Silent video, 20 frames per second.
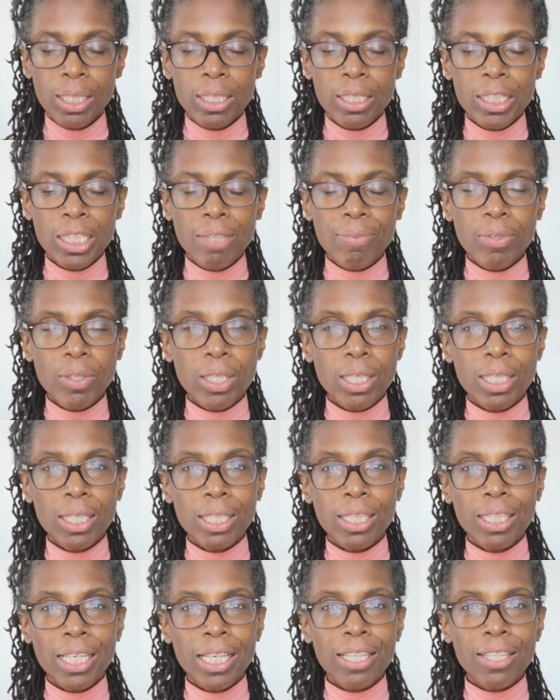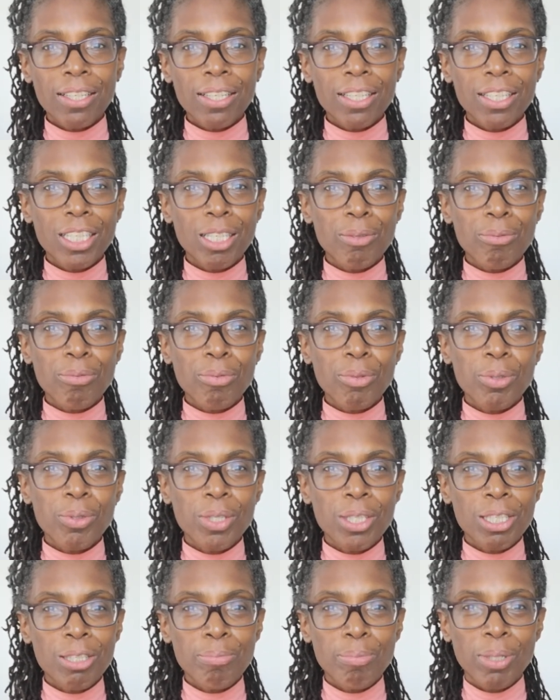See if you can lengthen up through
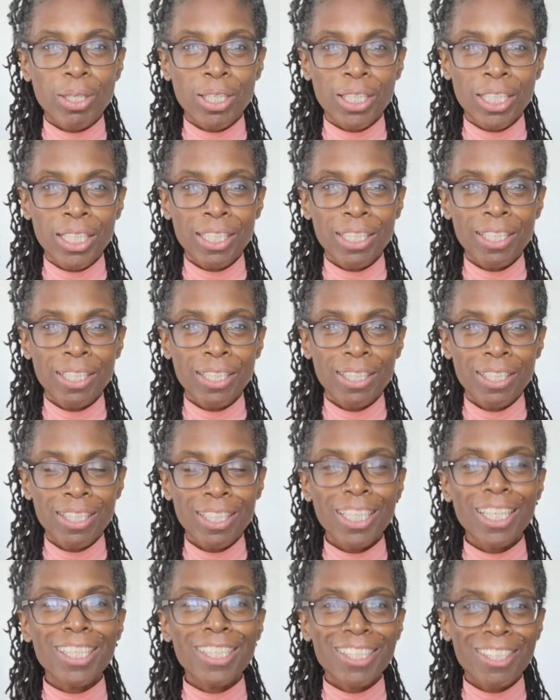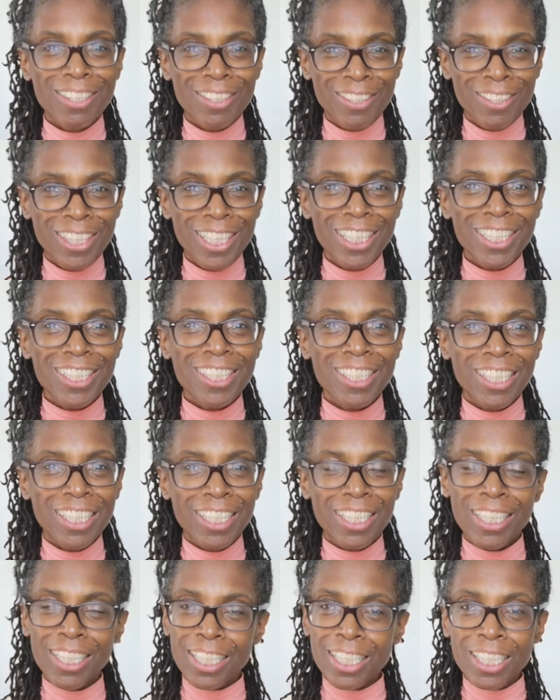the spine. That's good, that's
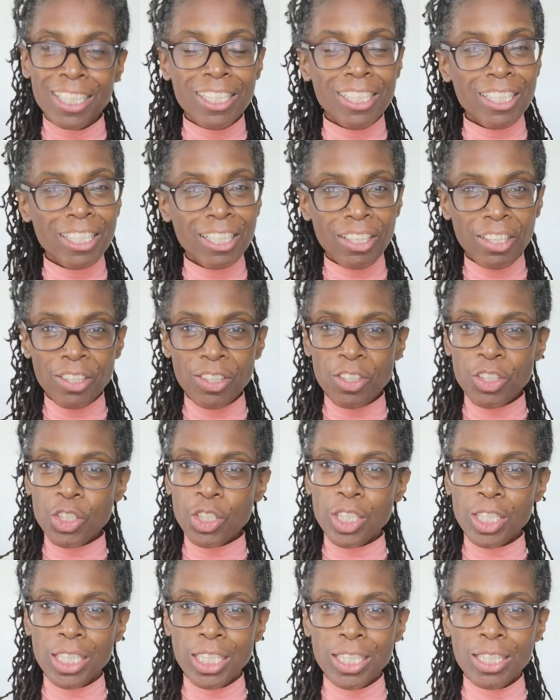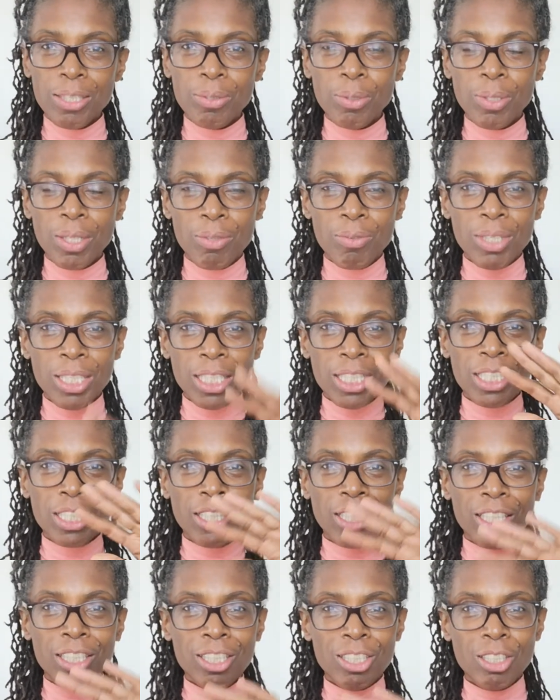it. Tuck your chin in to a really
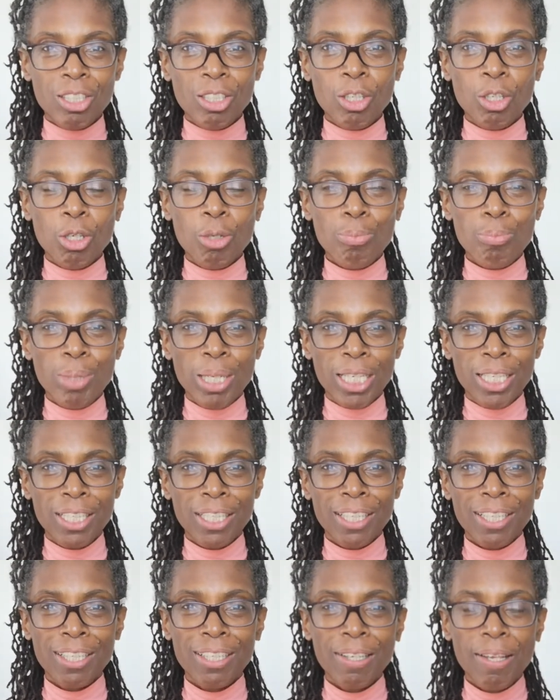nice long back.